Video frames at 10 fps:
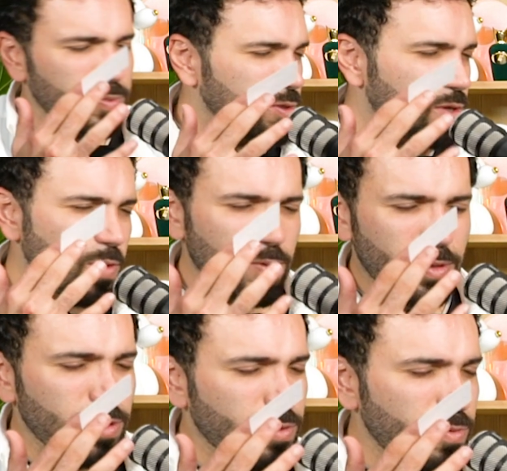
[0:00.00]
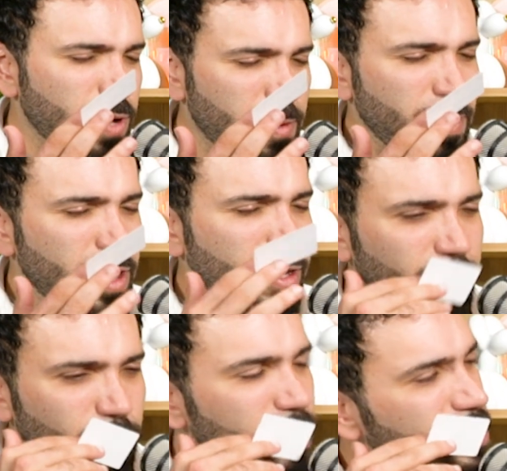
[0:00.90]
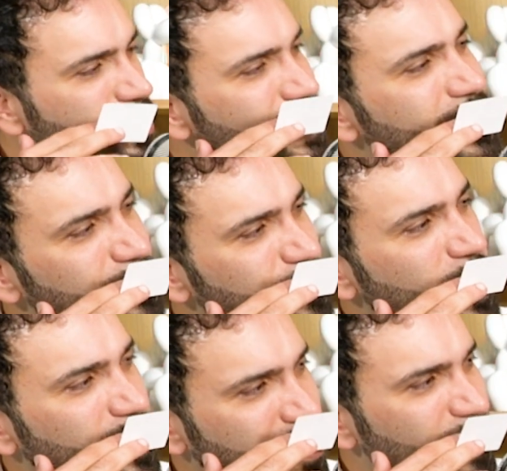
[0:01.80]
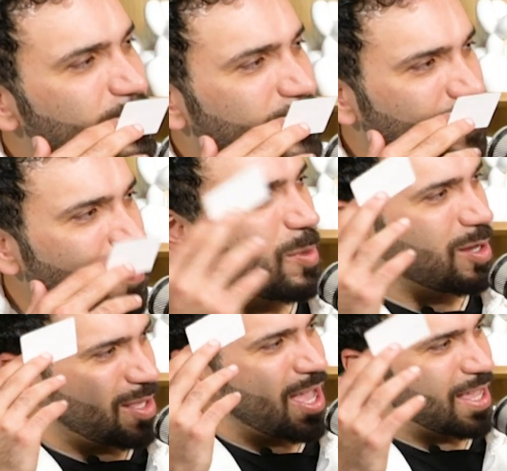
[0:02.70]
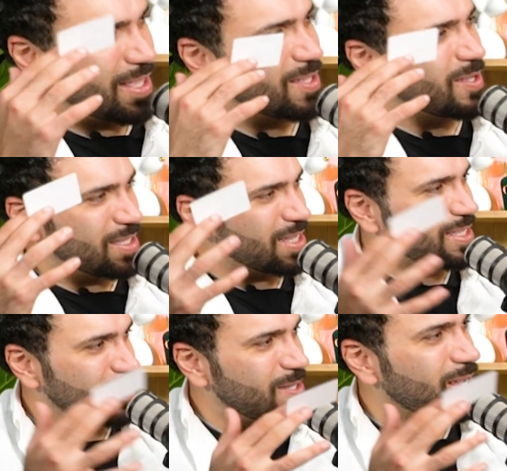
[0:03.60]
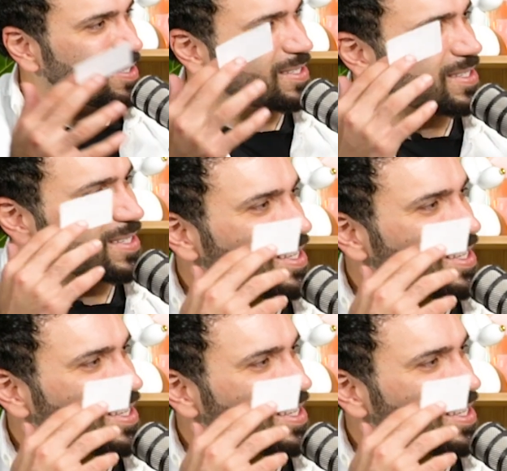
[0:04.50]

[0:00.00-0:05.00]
going through my mind, like, what is this smell coming from? But now I can connect the dots.